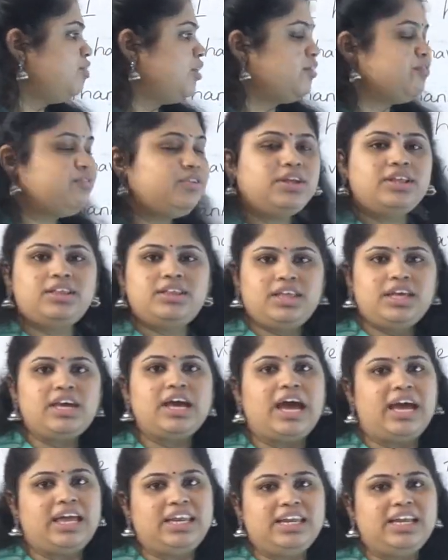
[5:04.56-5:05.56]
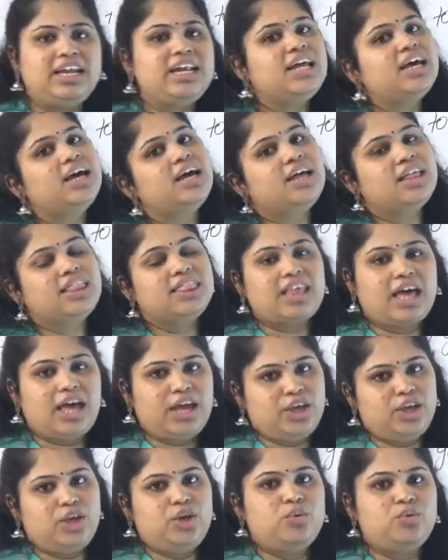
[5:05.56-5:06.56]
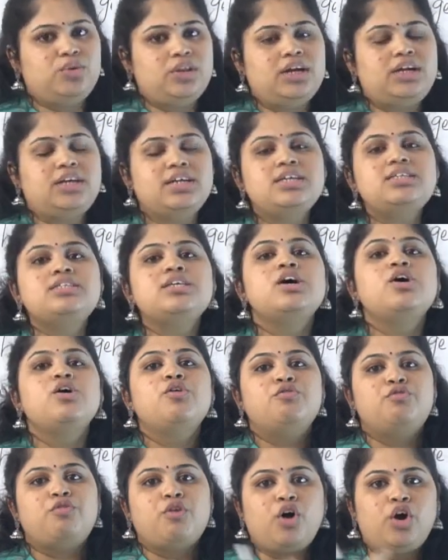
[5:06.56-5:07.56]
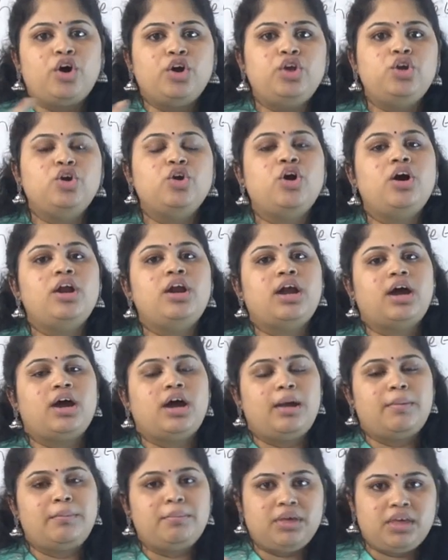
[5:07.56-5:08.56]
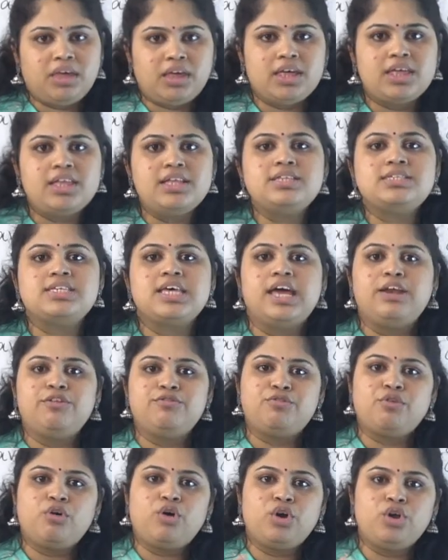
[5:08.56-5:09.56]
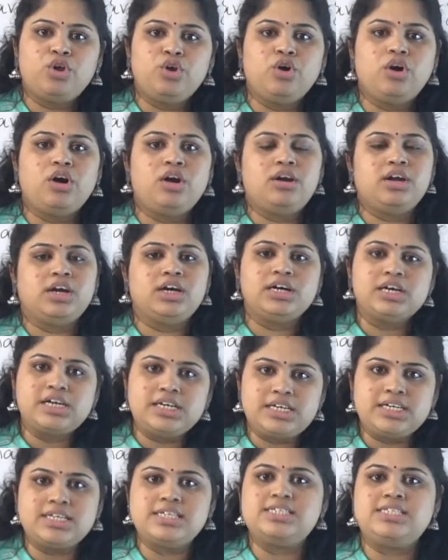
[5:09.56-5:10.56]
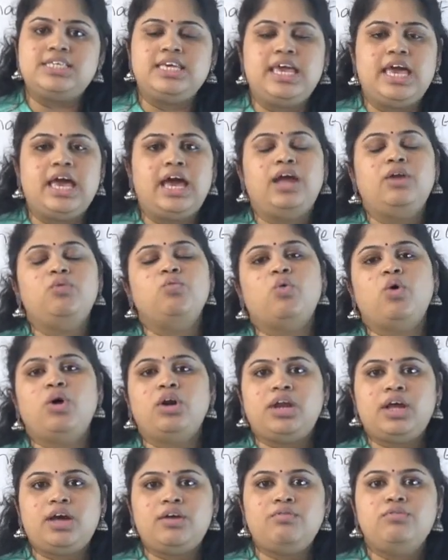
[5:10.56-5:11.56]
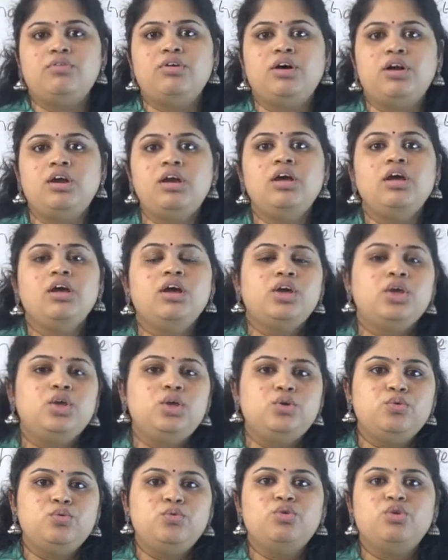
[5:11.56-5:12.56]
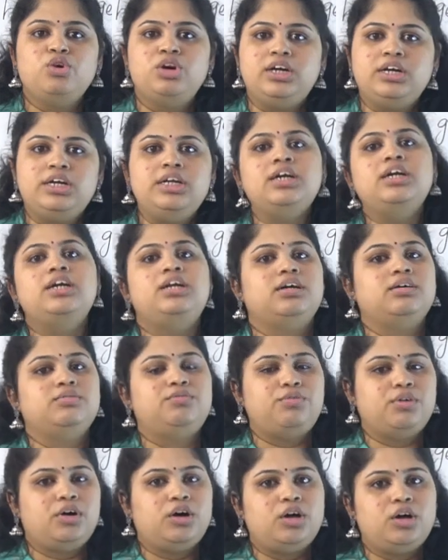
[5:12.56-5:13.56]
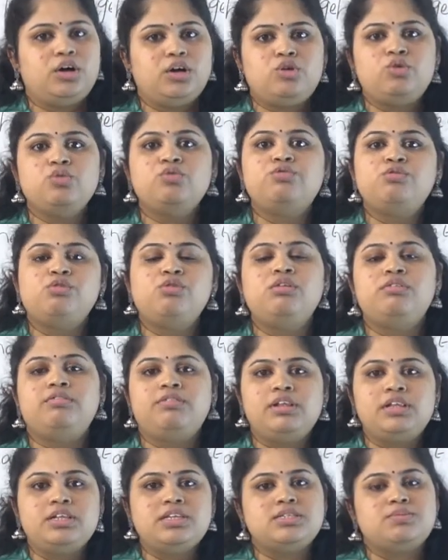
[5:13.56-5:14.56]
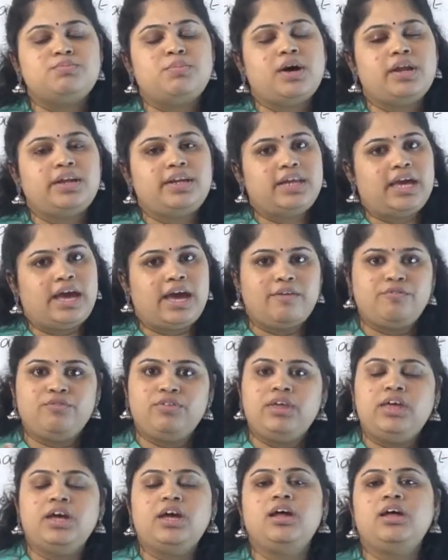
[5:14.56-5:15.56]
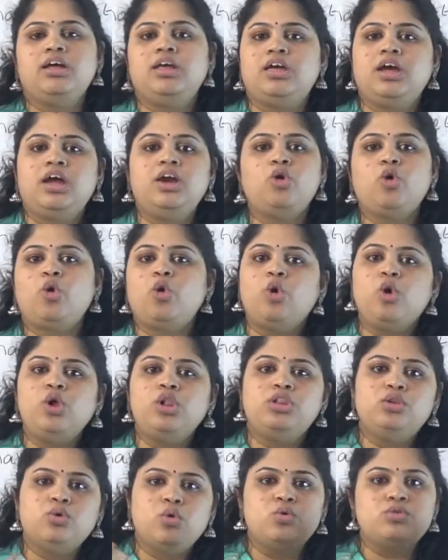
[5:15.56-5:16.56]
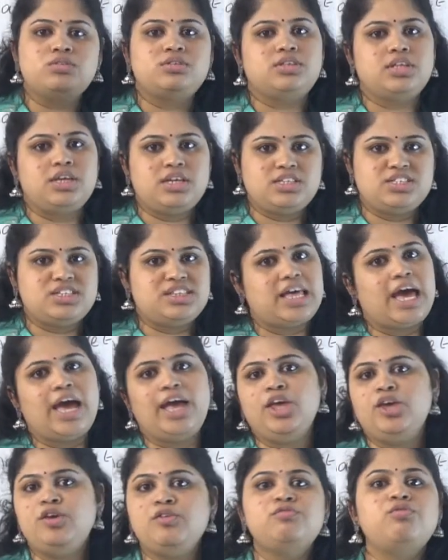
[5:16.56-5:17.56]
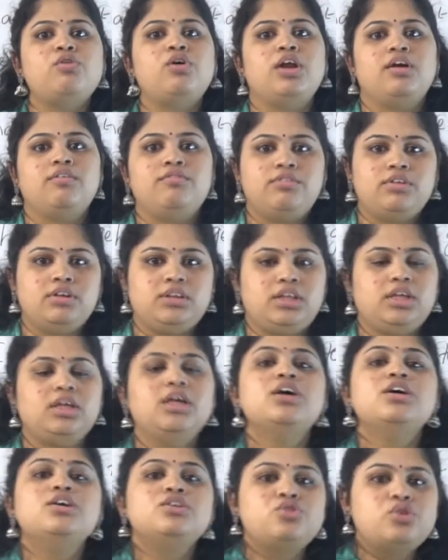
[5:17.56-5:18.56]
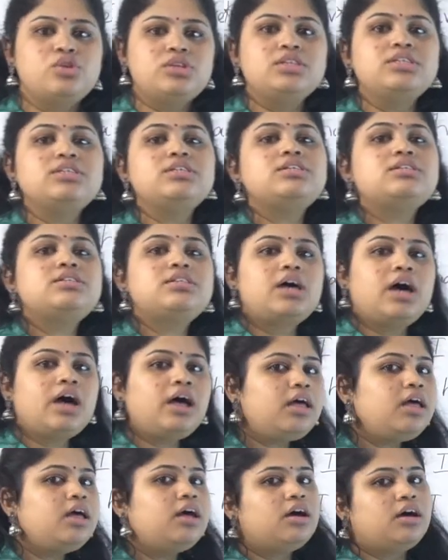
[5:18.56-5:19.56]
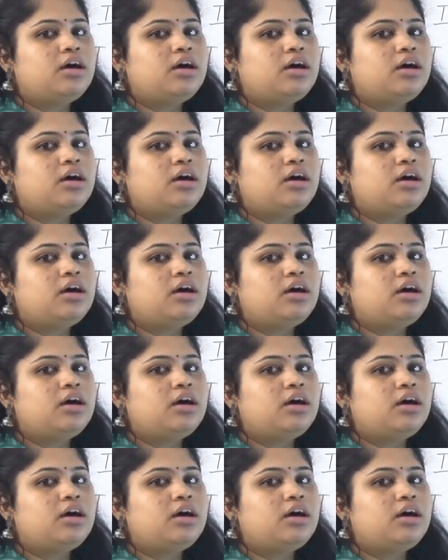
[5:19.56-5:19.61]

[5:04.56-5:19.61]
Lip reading: everything I need, thank you. That is for your ambience and for your courtesy and whatever you did to fulfill this party, I have get all those things. Thank you for everything. So this is a